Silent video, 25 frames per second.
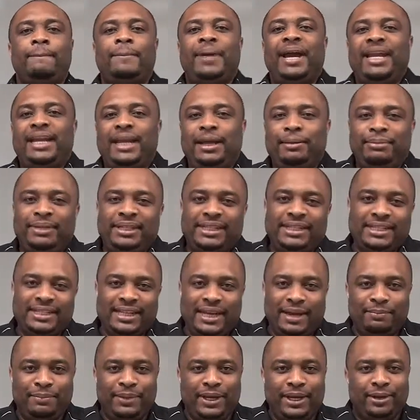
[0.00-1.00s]
My name is
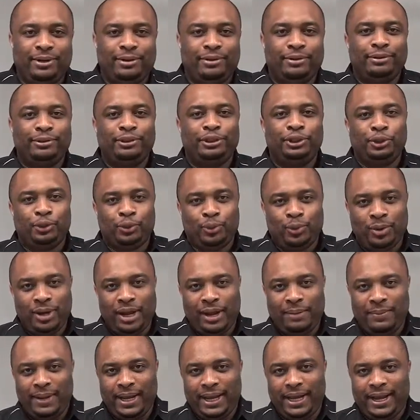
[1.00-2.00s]
Samuel
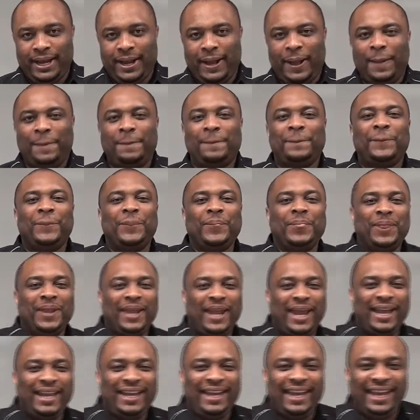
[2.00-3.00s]
Chukwuemeka,
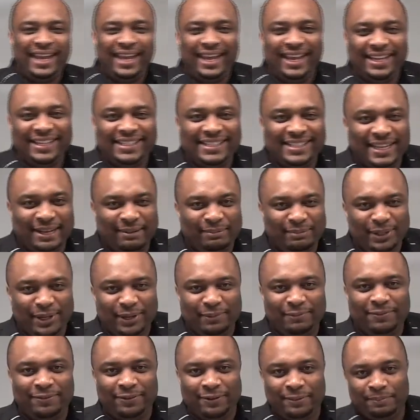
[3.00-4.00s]
aka Sam
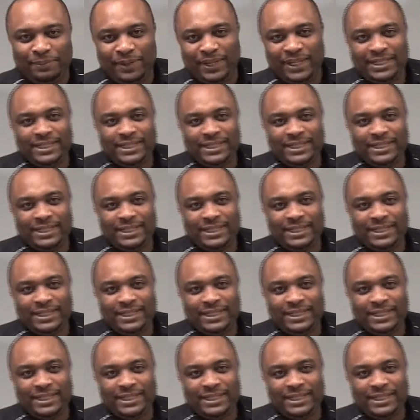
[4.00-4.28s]
Fox.